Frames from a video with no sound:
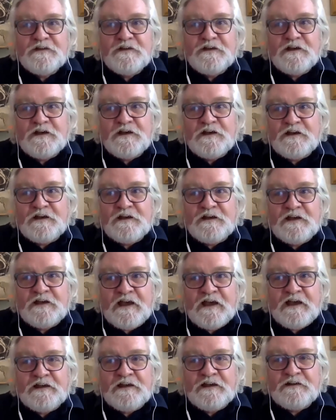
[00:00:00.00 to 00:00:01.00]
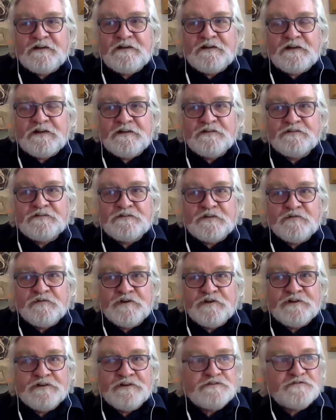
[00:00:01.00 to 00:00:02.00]
uh, and his
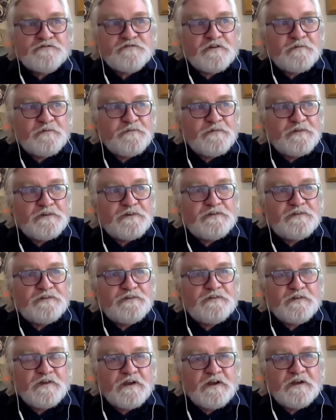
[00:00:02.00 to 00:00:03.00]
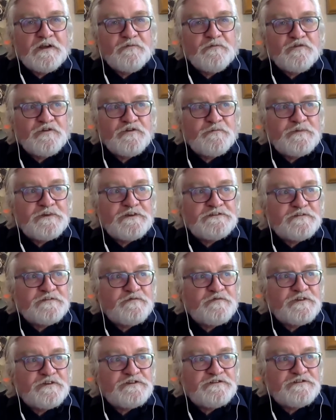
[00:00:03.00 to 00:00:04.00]
dividends from this uh, would be
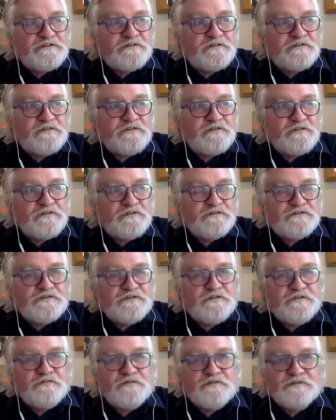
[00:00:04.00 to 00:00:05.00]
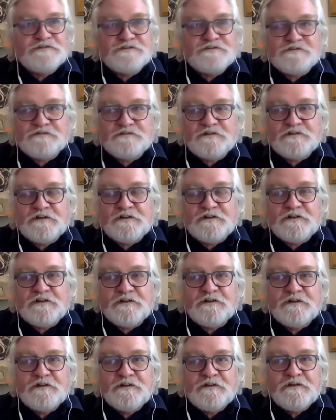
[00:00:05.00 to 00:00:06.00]
sufficient to service the,